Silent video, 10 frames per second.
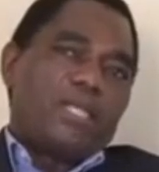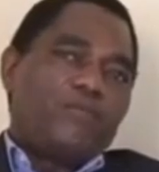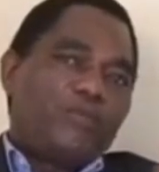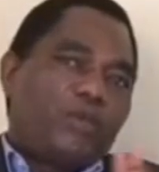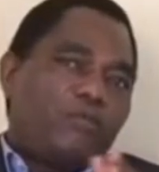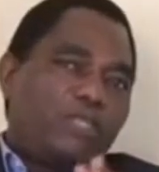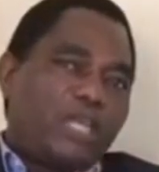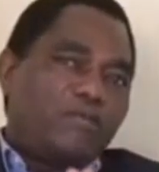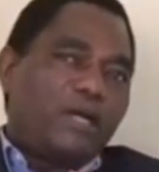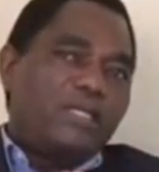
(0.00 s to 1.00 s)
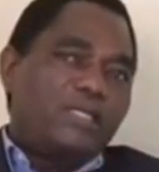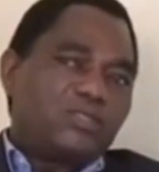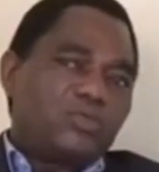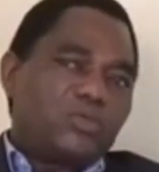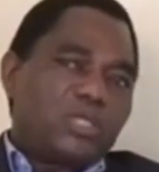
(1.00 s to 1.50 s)
If you have never
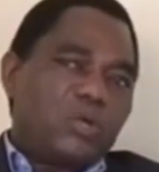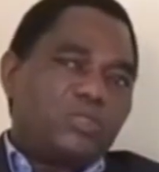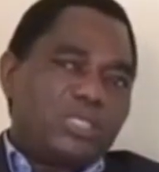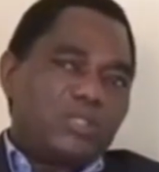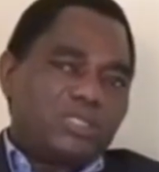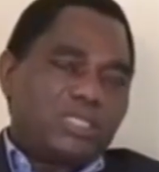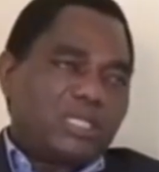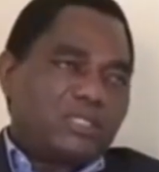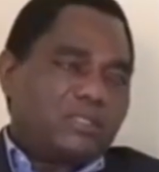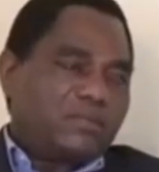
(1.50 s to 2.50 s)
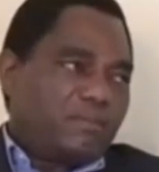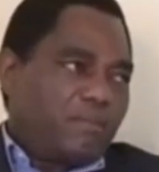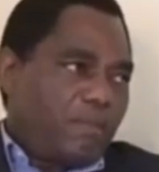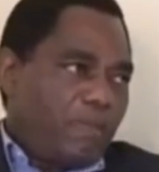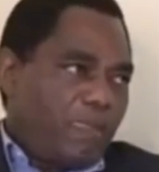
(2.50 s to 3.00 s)
understood how genocide
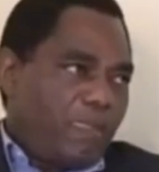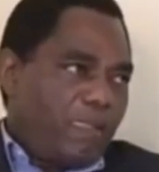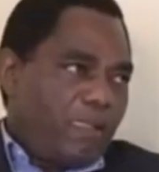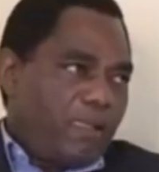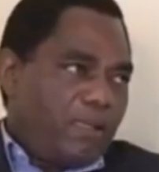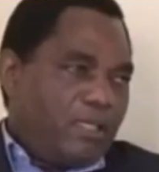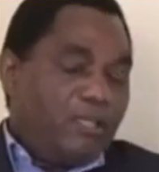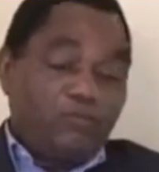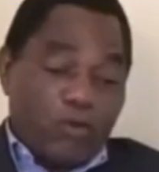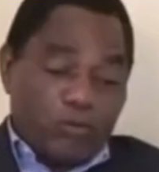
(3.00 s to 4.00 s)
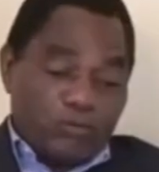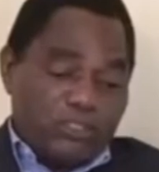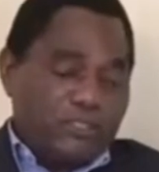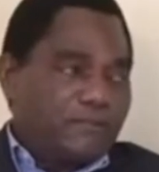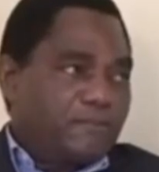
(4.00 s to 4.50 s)

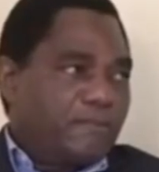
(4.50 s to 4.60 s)
evolves,